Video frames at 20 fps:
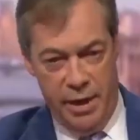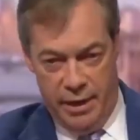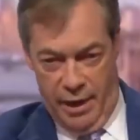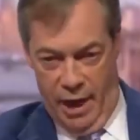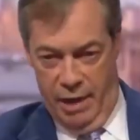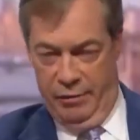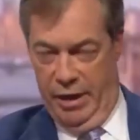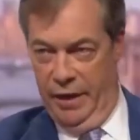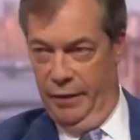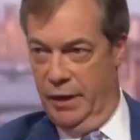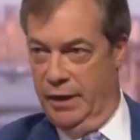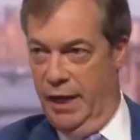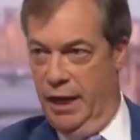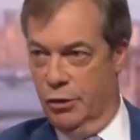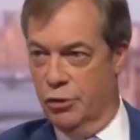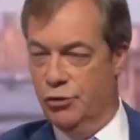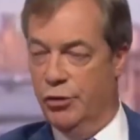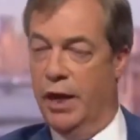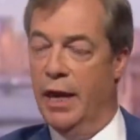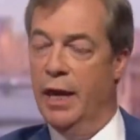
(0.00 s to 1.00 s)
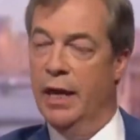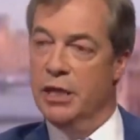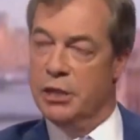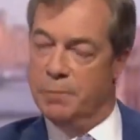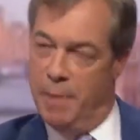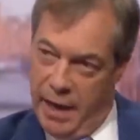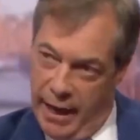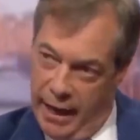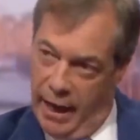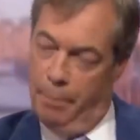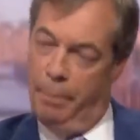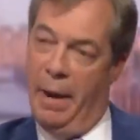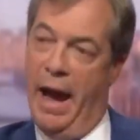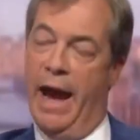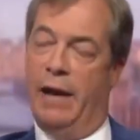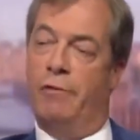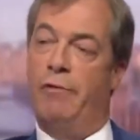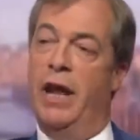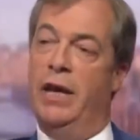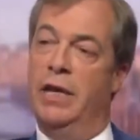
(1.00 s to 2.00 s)
I've been going around the country speaking
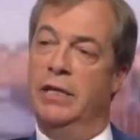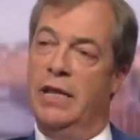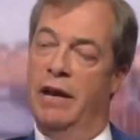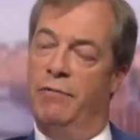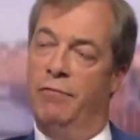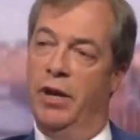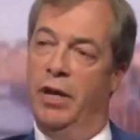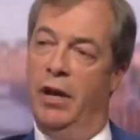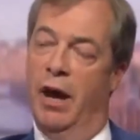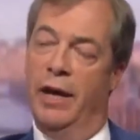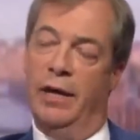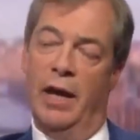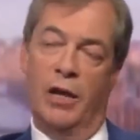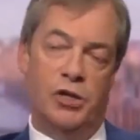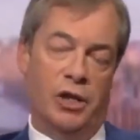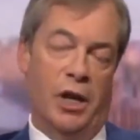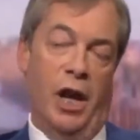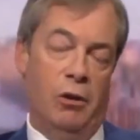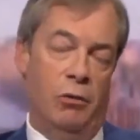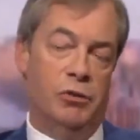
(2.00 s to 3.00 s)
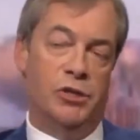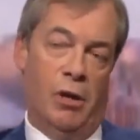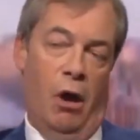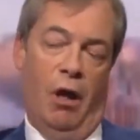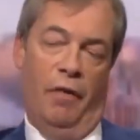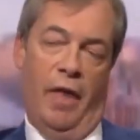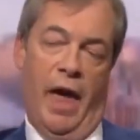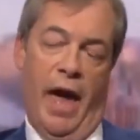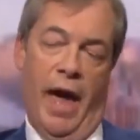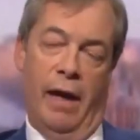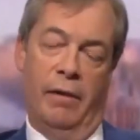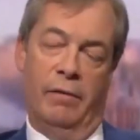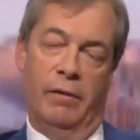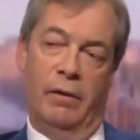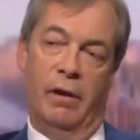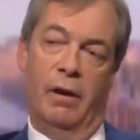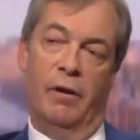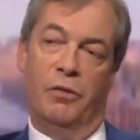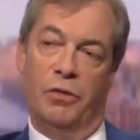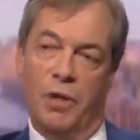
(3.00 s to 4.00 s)
at PAC rallies every night, and do you know who's not
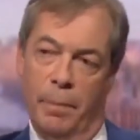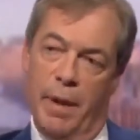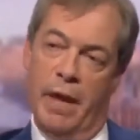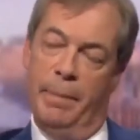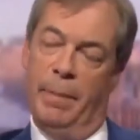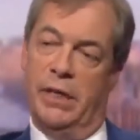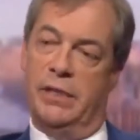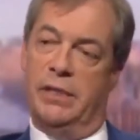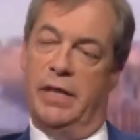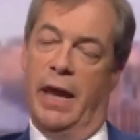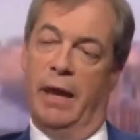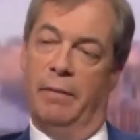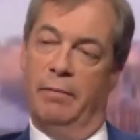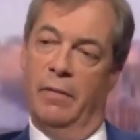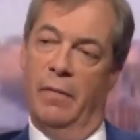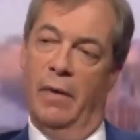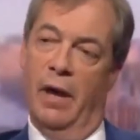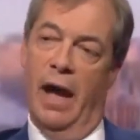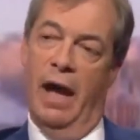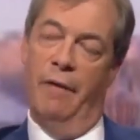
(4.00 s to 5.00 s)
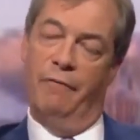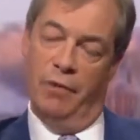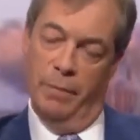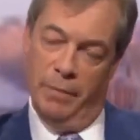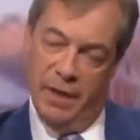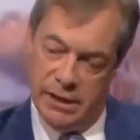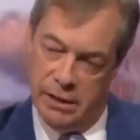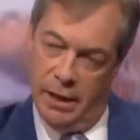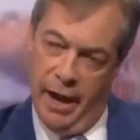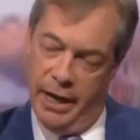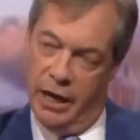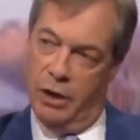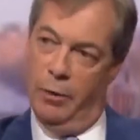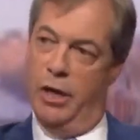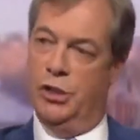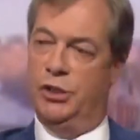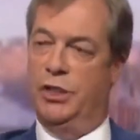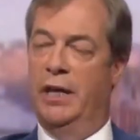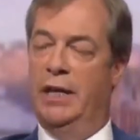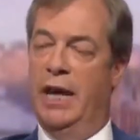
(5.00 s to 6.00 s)
there? The BBC. And from this
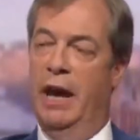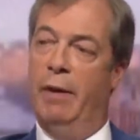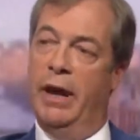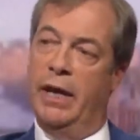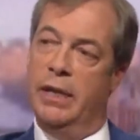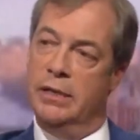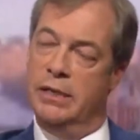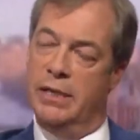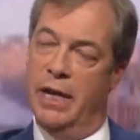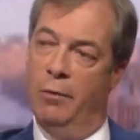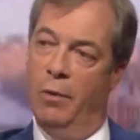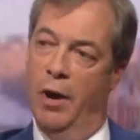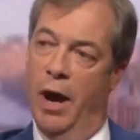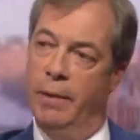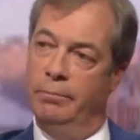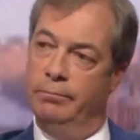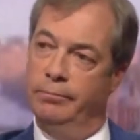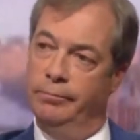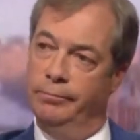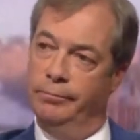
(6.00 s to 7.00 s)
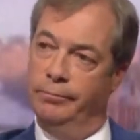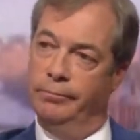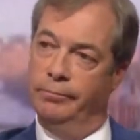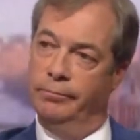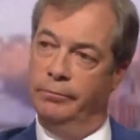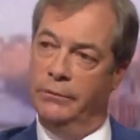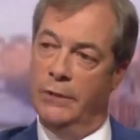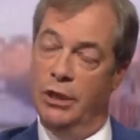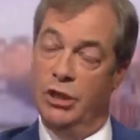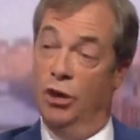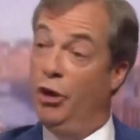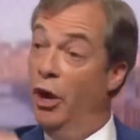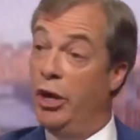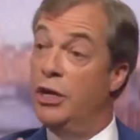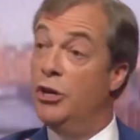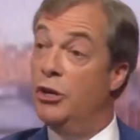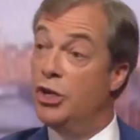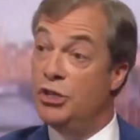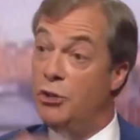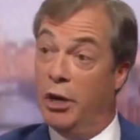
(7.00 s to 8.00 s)
line of questioning now, I can see why. You're
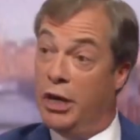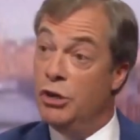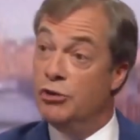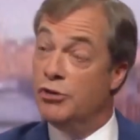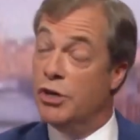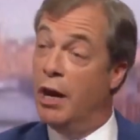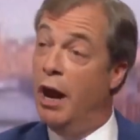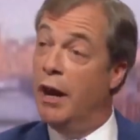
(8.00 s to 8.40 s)
just not